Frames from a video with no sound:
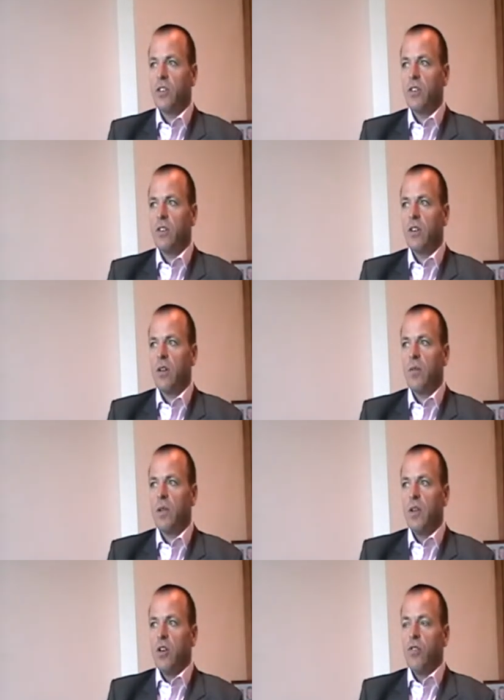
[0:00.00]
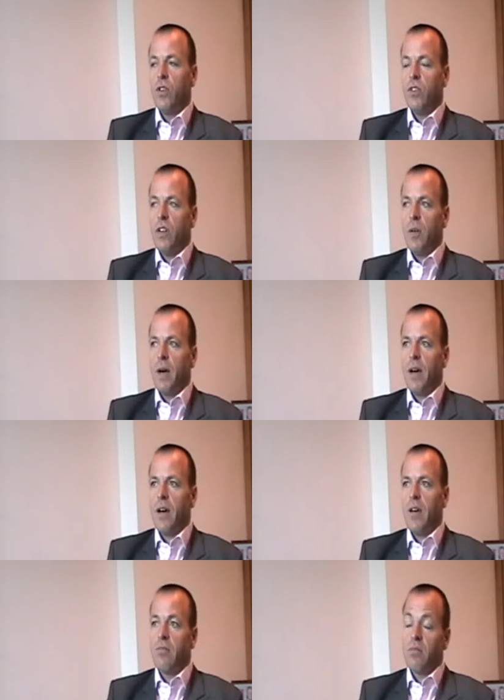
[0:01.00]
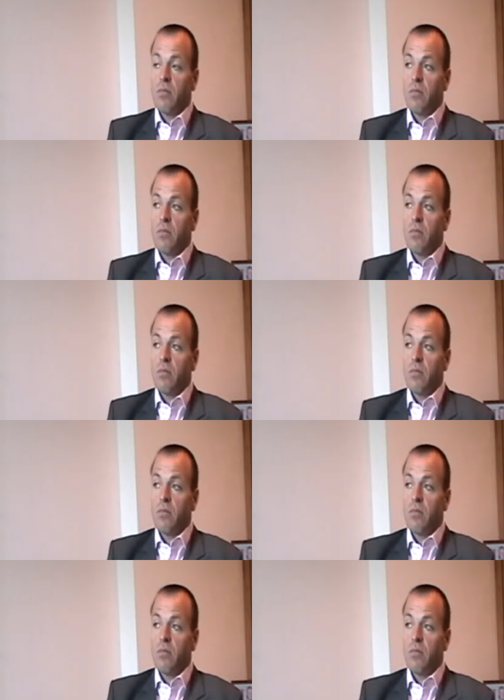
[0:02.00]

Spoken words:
And recently, about